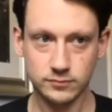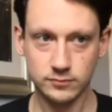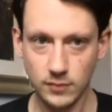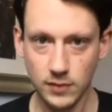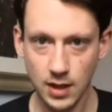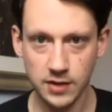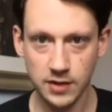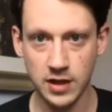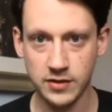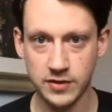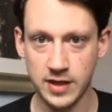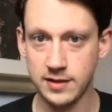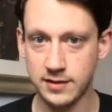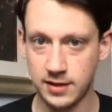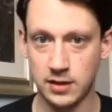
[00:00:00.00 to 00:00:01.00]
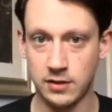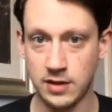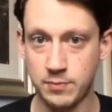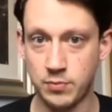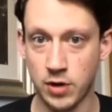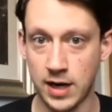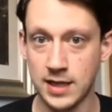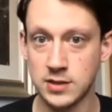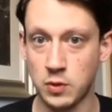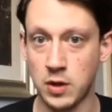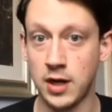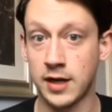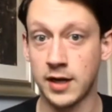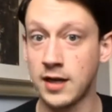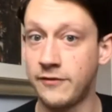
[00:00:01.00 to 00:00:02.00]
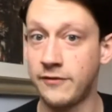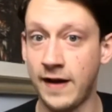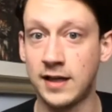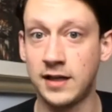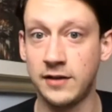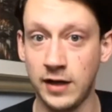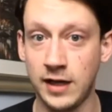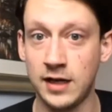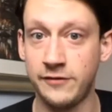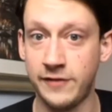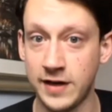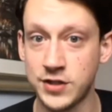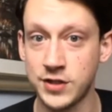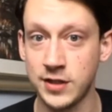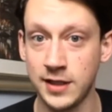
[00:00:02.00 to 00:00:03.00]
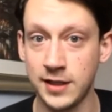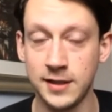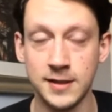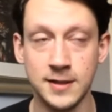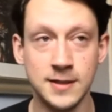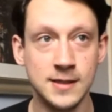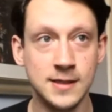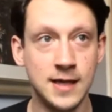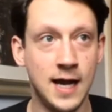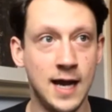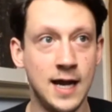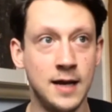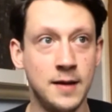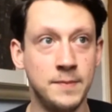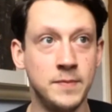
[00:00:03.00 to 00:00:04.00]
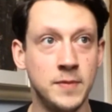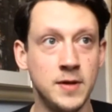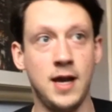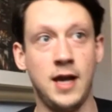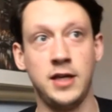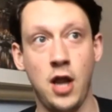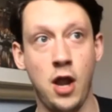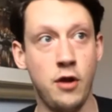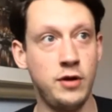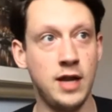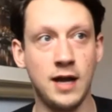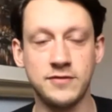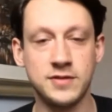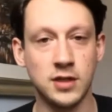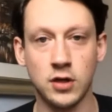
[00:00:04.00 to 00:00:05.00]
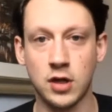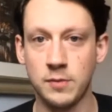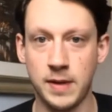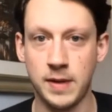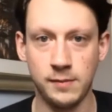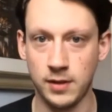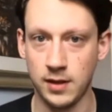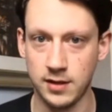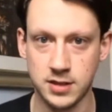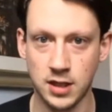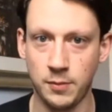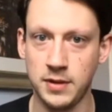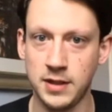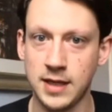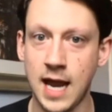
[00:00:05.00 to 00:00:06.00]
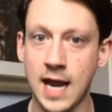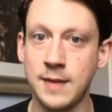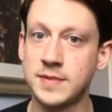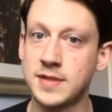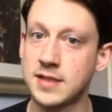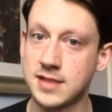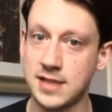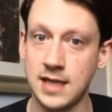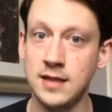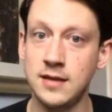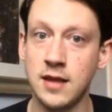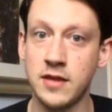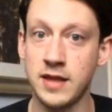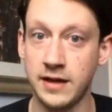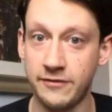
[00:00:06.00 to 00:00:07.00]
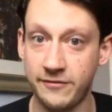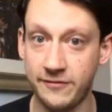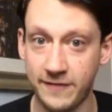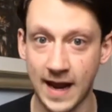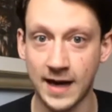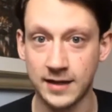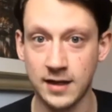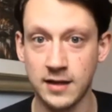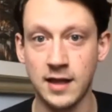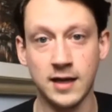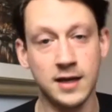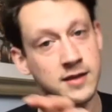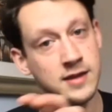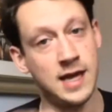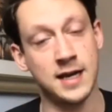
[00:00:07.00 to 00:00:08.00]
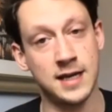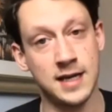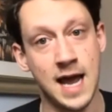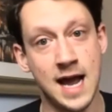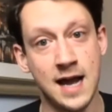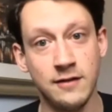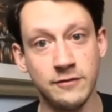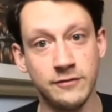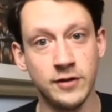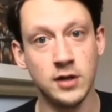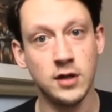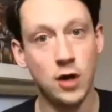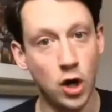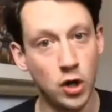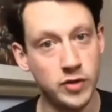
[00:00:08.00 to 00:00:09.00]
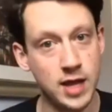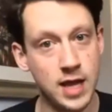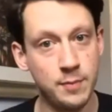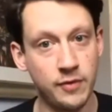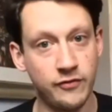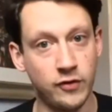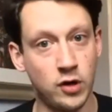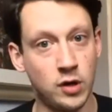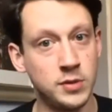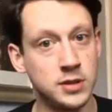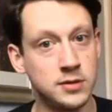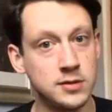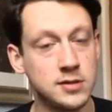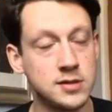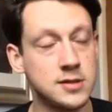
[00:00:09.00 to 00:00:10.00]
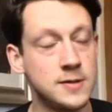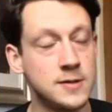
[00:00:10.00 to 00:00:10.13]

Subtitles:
That their brain's working effectively and efficiently, and you only have to look at people at the top of the game to see that the effect that can have on their performance.